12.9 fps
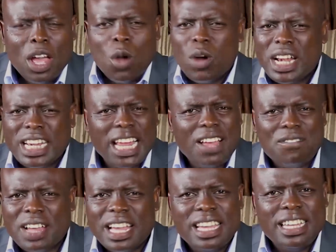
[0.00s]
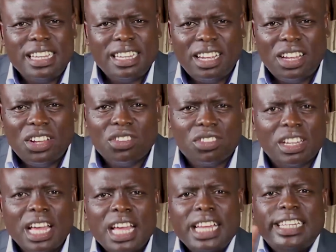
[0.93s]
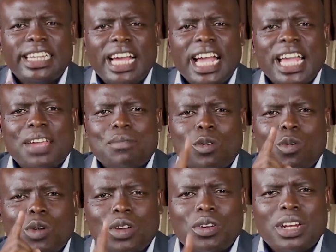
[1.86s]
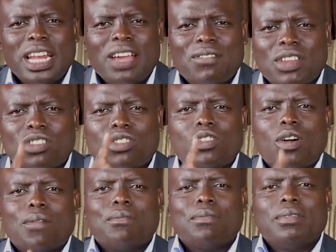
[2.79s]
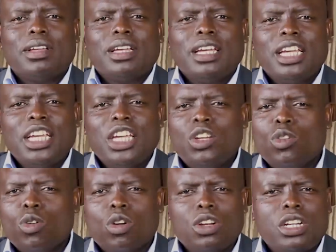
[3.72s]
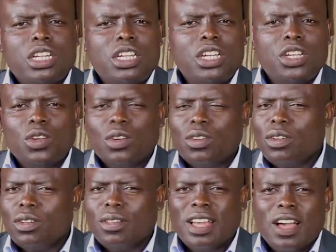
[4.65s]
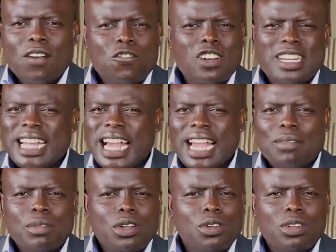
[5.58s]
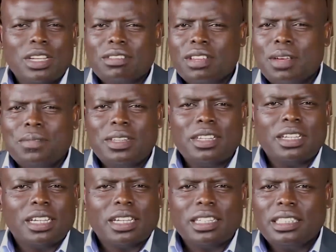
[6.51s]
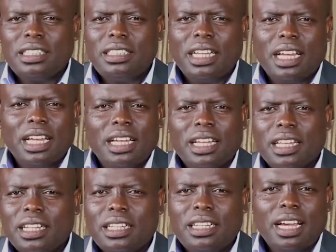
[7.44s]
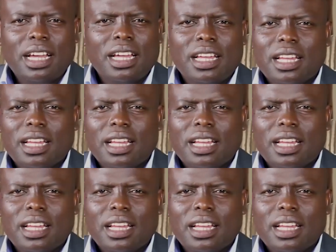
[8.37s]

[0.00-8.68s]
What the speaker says: whatever it is, time will never stop. It will continue. For time, it will just keep ticking. Ta, ta,